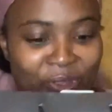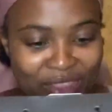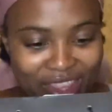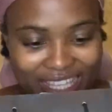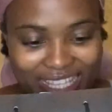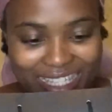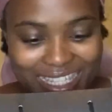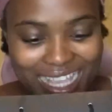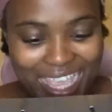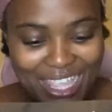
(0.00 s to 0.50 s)

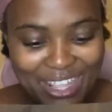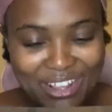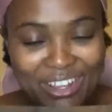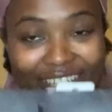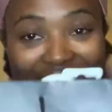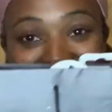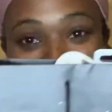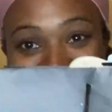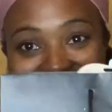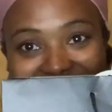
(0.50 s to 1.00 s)
this i
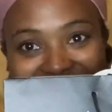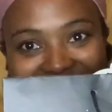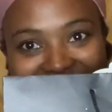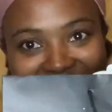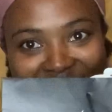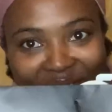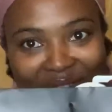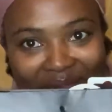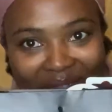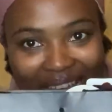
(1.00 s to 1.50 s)
got
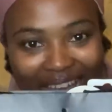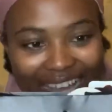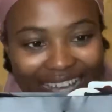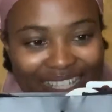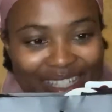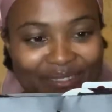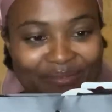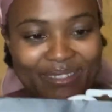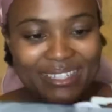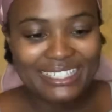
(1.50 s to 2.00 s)
yesterday from my
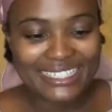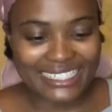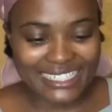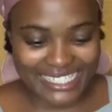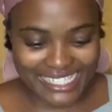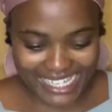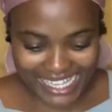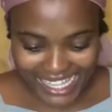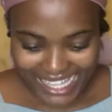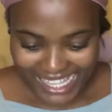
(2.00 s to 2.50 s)
husband
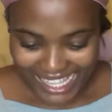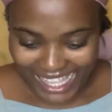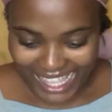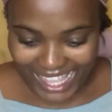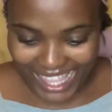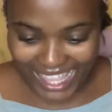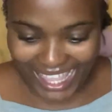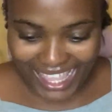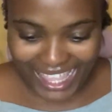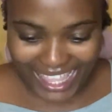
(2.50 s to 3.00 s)

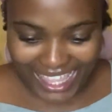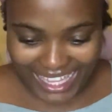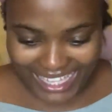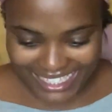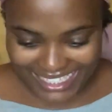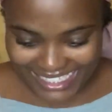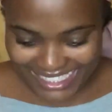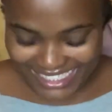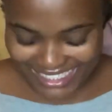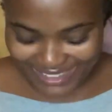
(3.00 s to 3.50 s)

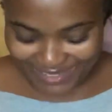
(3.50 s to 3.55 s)
and